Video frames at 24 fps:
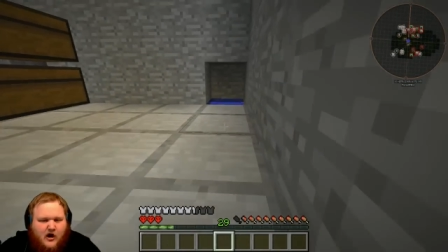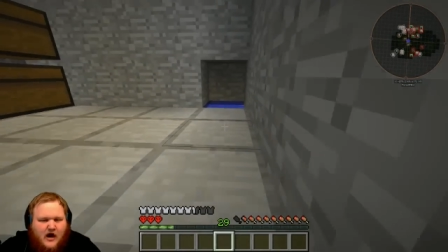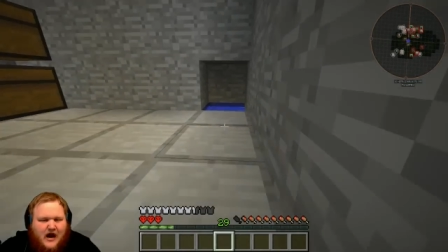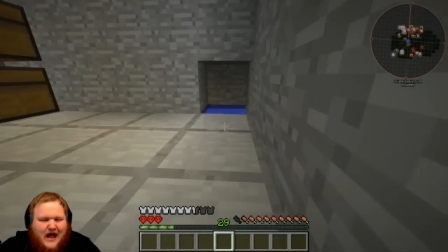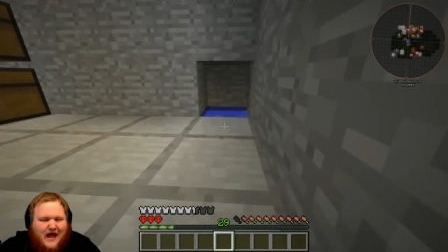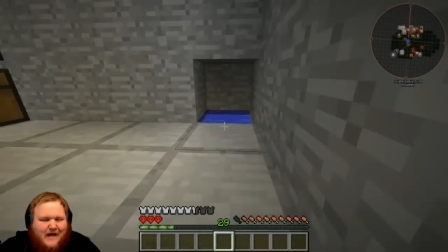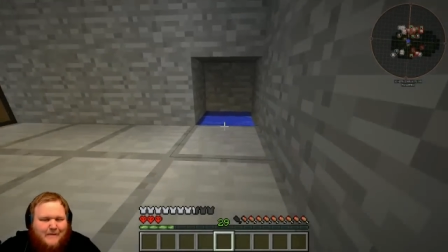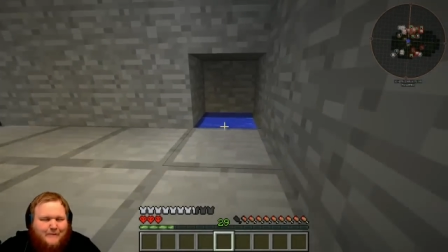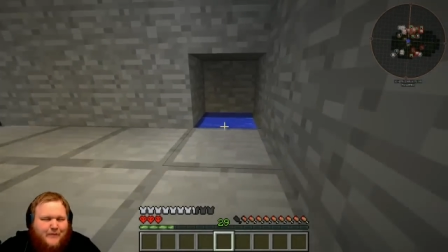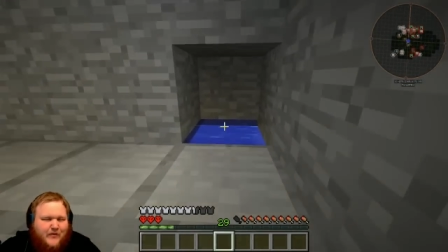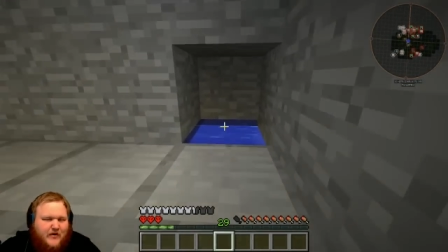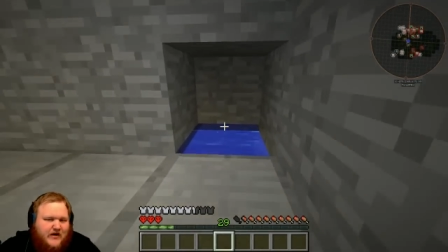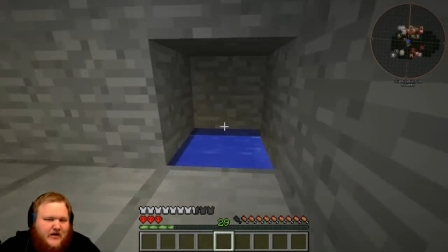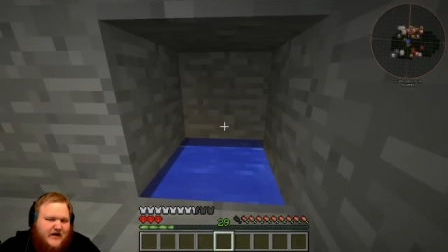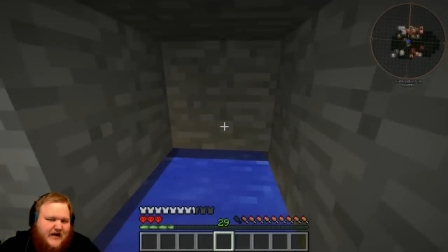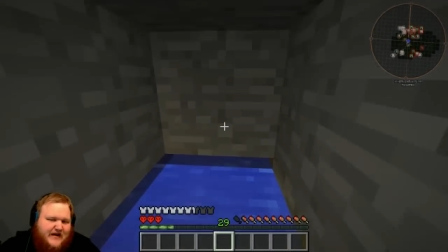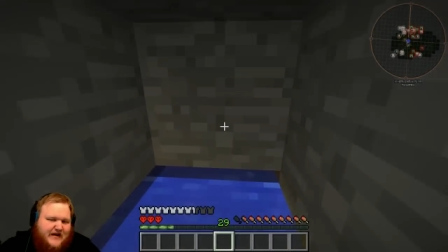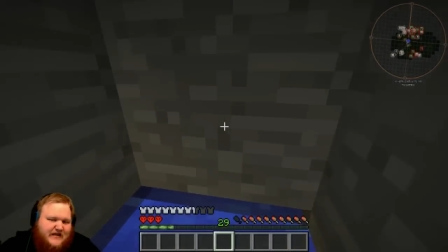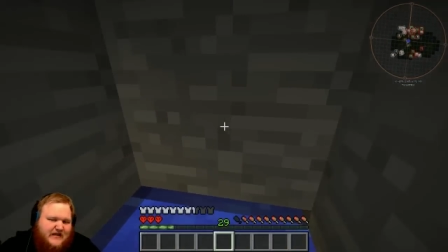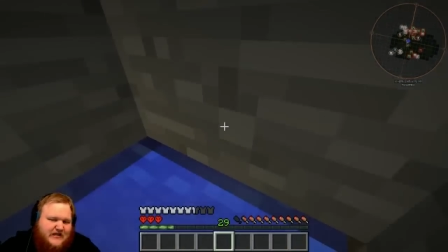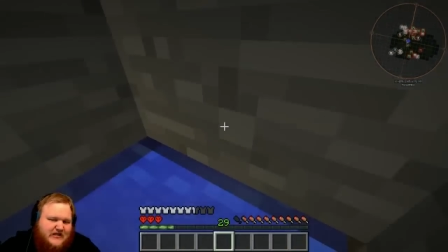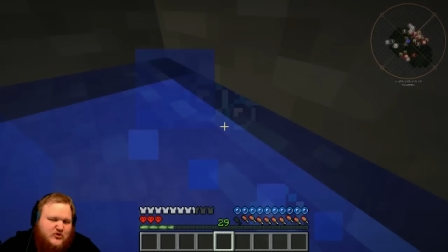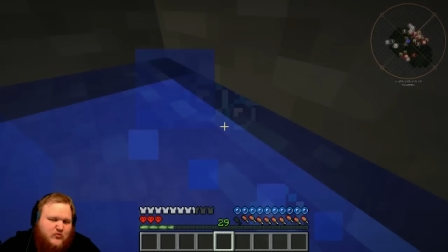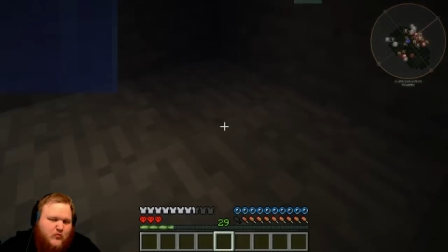I put an
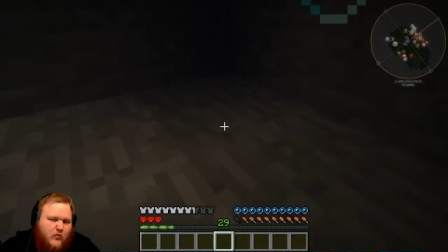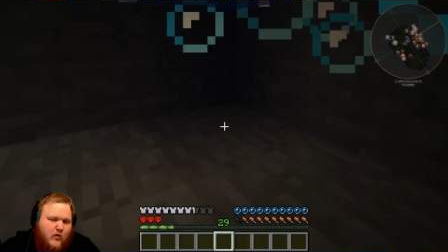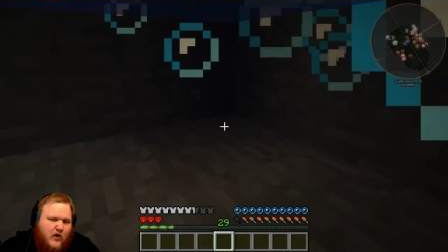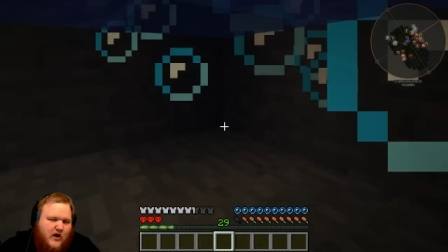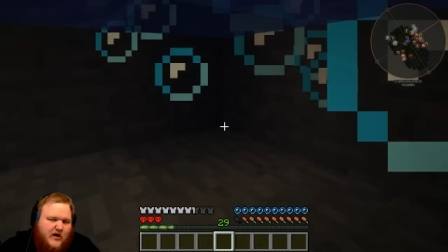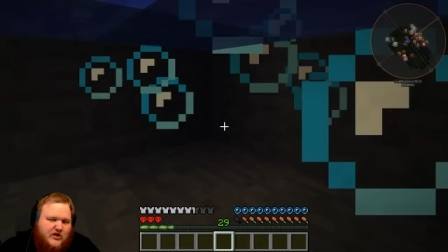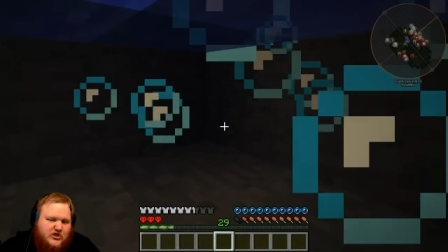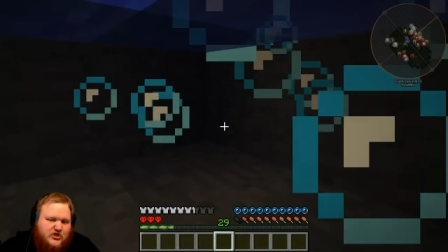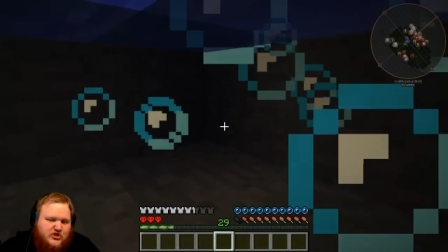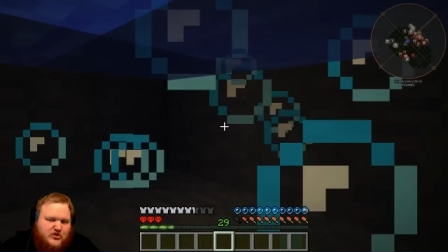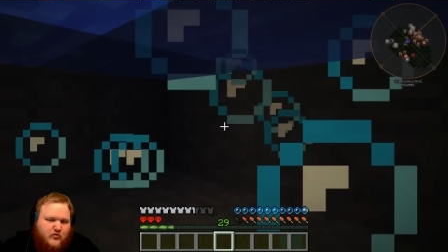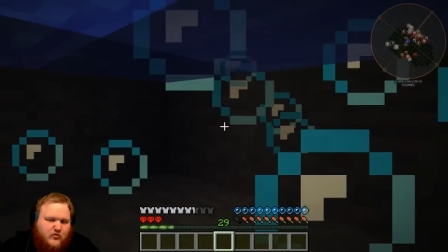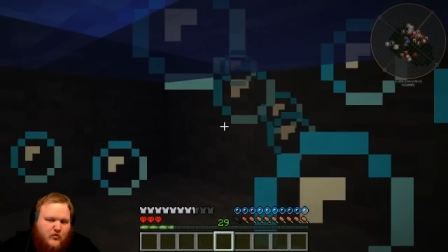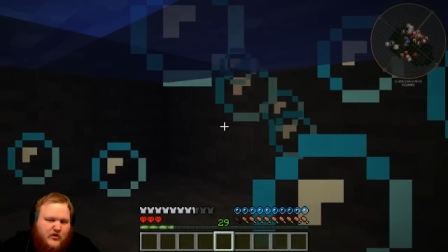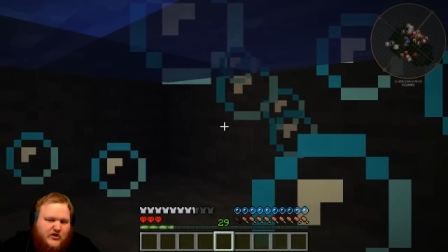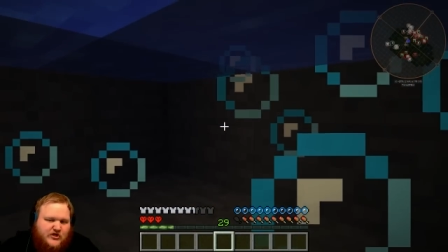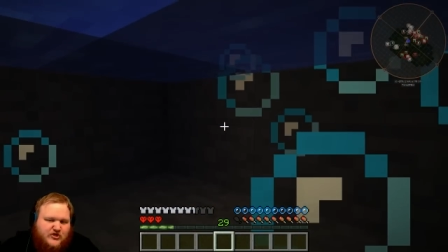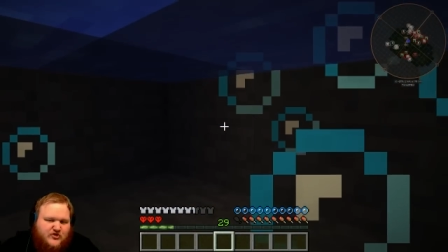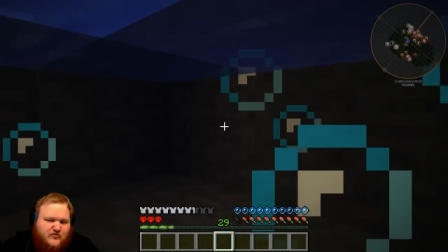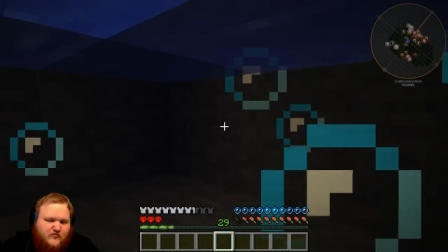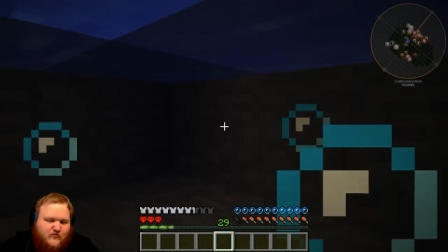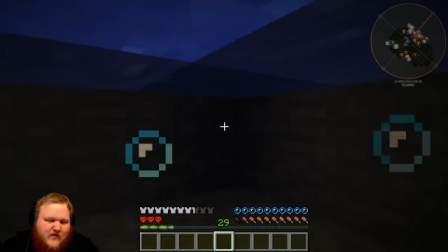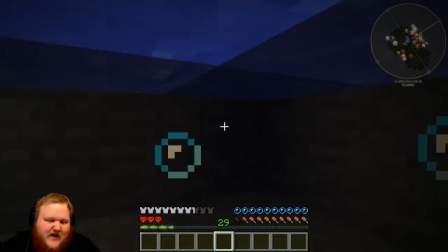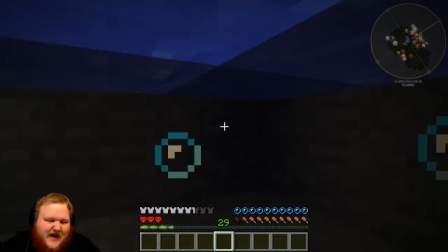endless water
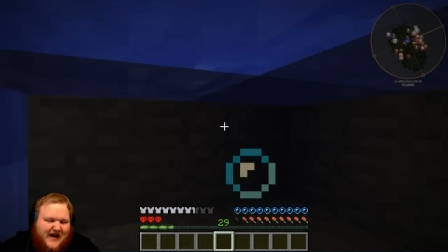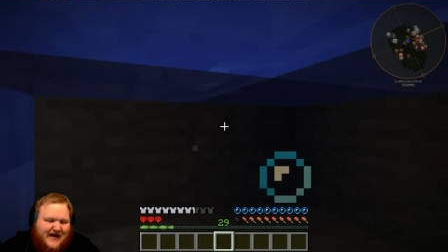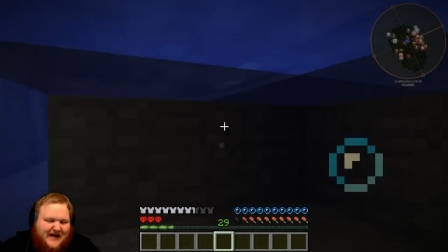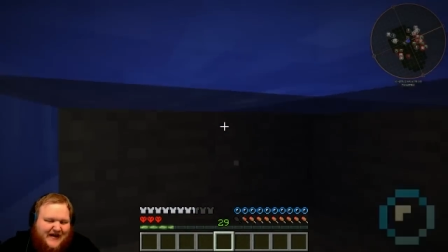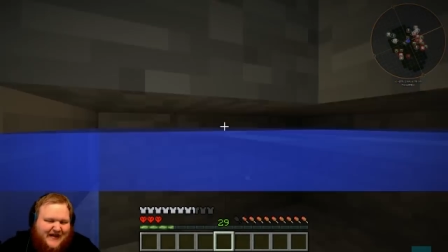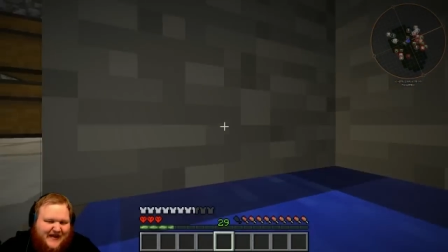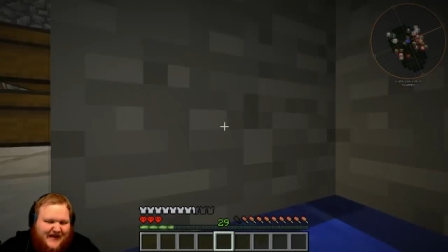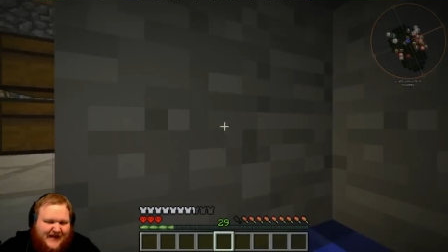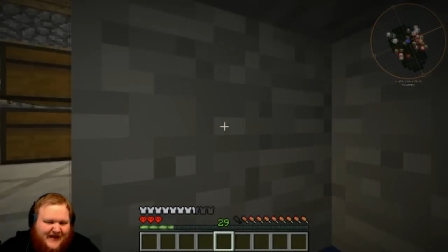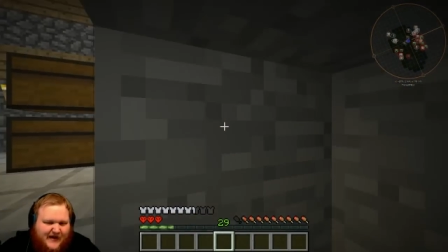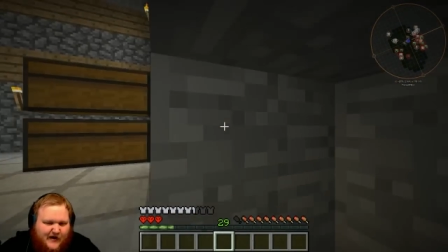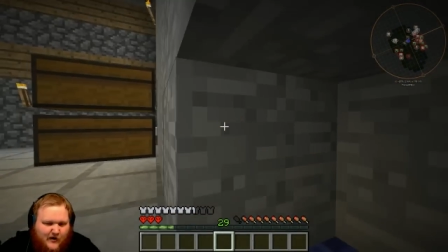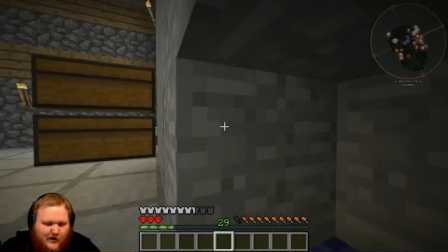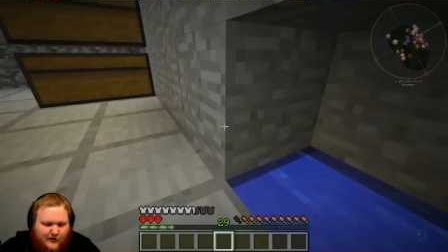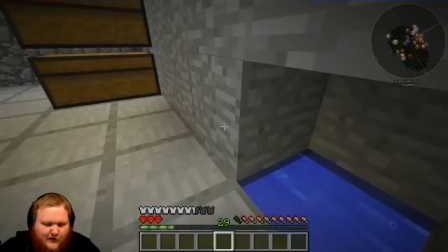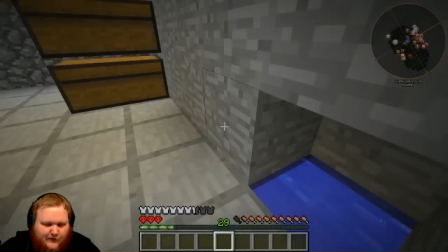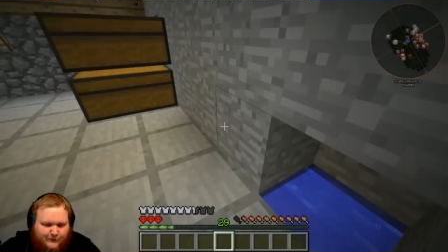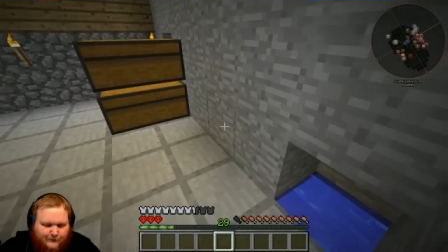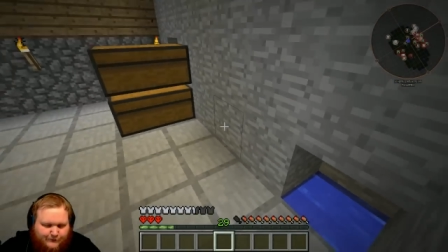source right here.